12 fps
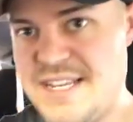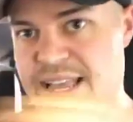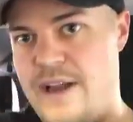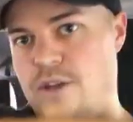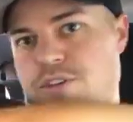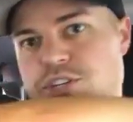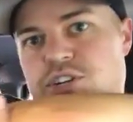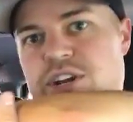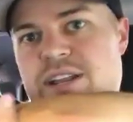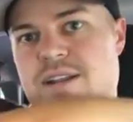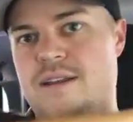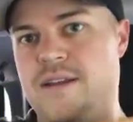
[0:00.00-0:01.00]
out on the
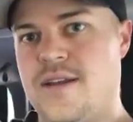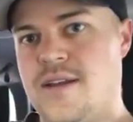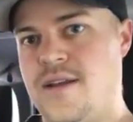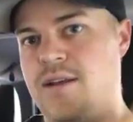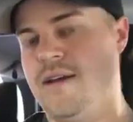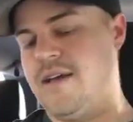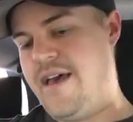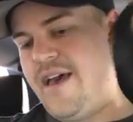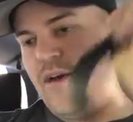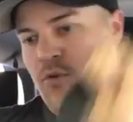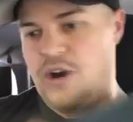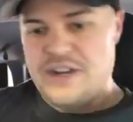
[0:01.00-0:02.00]
street,
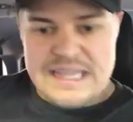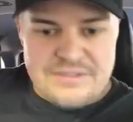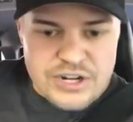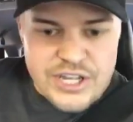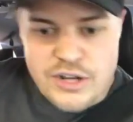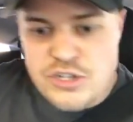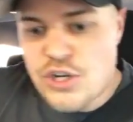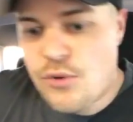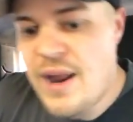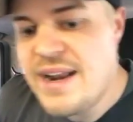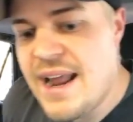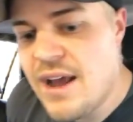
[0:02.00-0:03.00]
and we're going to give it a go. So
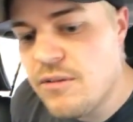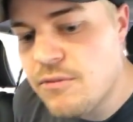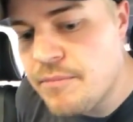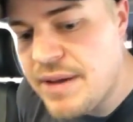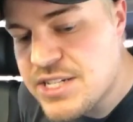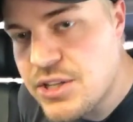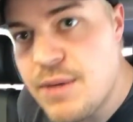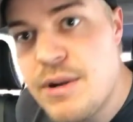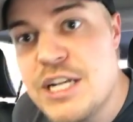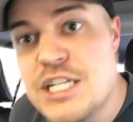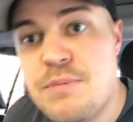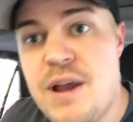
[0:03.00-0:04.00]
right now, basically, I'm going
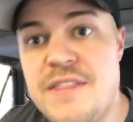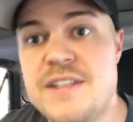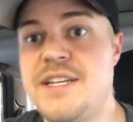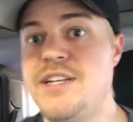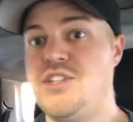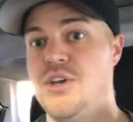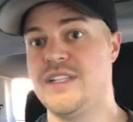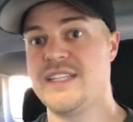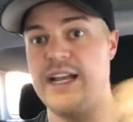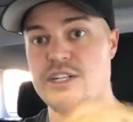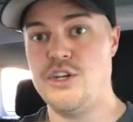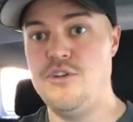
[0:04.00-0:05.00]
to explain this thing to you. It's
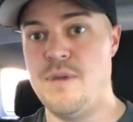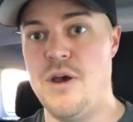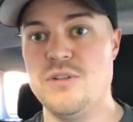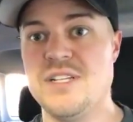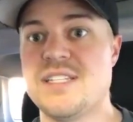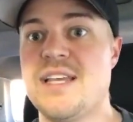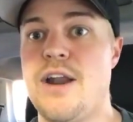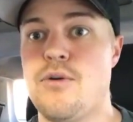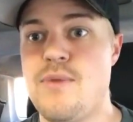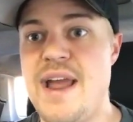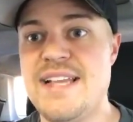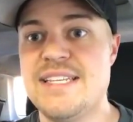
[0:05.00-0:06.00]
got two modes. It's got a
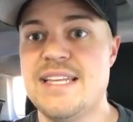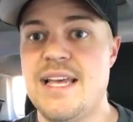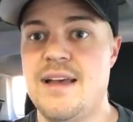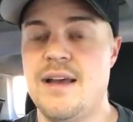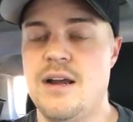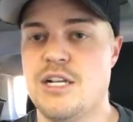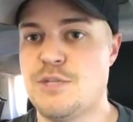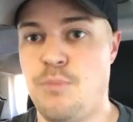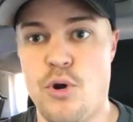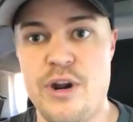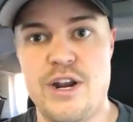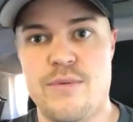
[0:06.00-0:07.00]
race,
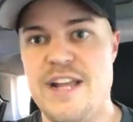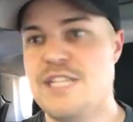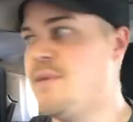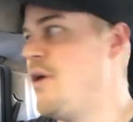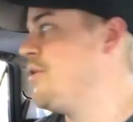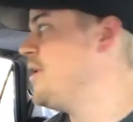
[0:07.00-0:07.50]
sport, and a race mode.